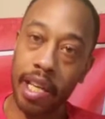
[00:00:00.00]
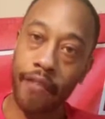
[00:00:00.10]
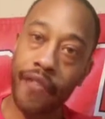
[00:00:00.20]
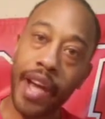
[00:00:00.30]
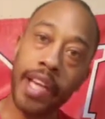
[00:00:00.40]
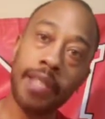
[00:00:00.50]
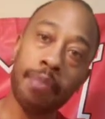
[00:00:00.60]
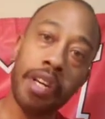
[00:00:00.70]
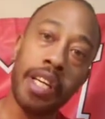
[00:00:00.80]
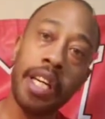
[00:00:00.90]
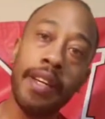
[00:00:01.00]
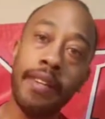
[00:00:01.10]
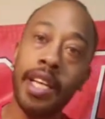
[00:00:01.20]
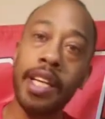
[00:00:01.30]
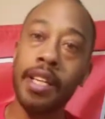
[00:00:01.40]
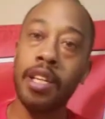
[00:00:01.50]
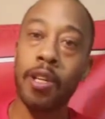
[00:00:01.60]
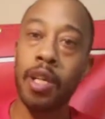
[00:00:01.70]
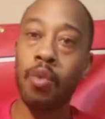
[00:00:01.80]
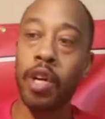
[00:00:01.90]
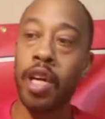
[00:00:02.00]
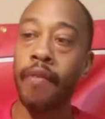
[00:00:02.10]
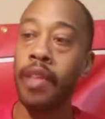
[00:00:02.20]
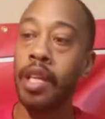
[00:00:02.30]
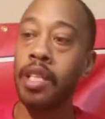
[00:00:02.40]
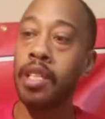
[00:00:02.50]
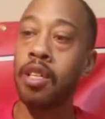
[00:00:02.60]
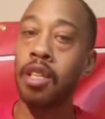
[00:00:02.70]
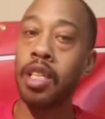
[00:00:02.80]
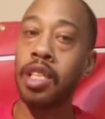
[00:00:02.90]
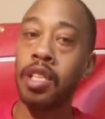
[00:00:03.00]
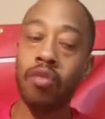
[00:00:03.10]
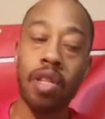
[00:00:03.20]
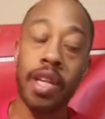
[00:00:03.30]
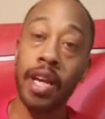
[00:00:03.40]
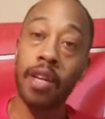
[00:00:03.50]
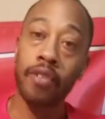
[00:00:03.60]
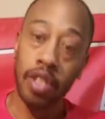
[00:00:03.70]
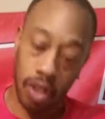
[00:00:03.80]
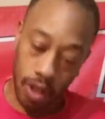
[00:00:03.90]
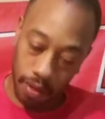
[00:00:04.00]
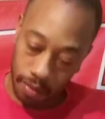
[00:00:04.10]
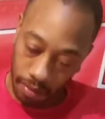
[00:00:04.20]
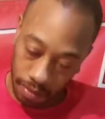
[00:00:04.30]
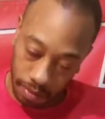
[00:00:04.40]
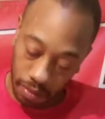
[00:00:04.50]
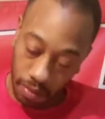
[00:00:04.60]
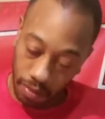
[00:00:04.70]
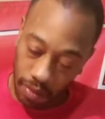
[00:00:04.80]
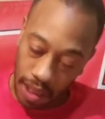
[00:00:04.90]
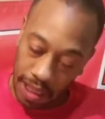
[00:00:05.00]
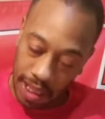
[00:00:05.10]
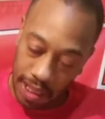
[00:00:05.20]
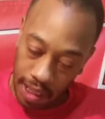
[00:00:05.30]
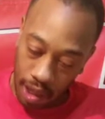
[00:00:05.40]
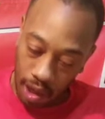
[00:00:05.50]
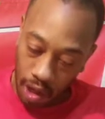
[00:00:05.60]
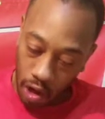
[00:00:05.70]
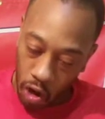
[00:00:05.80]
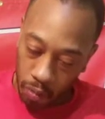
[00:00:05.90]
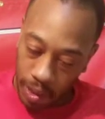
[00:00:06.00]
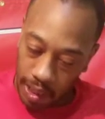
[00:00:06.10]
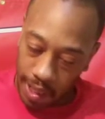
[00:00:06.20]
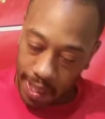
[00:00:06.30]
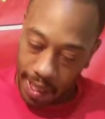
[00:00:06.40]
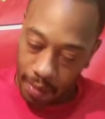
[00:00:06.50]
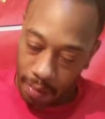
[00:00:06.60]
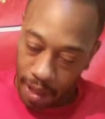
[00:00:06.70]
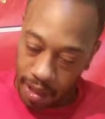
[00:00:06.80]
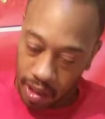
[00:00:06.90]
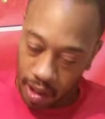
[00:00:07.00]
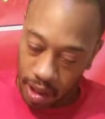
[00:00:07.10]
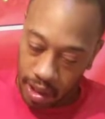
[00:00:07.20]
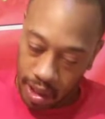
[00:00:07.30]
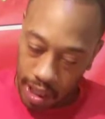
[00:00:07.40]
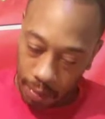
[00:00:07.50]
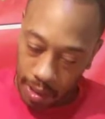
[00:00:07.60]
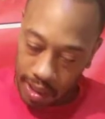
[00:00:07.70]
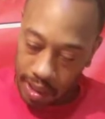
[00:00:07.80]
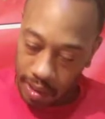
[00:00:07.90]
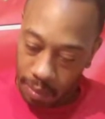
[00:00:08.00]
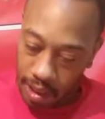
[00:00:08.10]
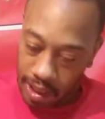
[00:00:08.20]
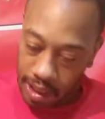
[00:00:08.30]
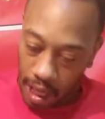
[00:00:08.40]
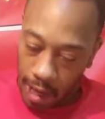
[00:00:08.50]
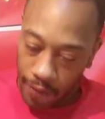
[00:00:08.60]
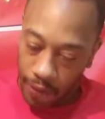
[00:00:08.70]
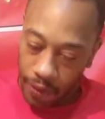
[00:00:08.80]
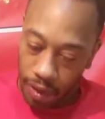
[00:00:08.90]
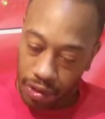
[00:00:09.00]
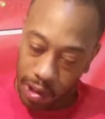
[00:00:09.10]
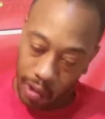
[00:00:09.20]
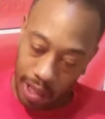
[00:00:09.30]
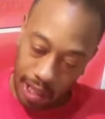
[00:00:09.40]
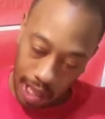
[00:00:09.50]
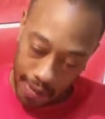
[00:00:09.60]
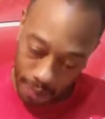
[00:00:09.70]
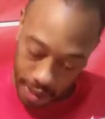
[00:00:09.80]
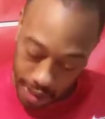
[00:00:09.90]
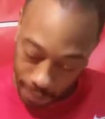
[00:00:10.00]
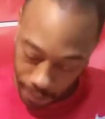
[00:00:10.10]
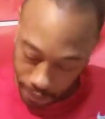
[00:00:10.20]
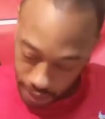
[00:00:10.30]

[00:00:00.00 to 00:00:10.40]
to get fast money in a dirty way is going to lead to a negative result. It says, hope delayed makes the heart sick, but desire fulfills the tree of life, man.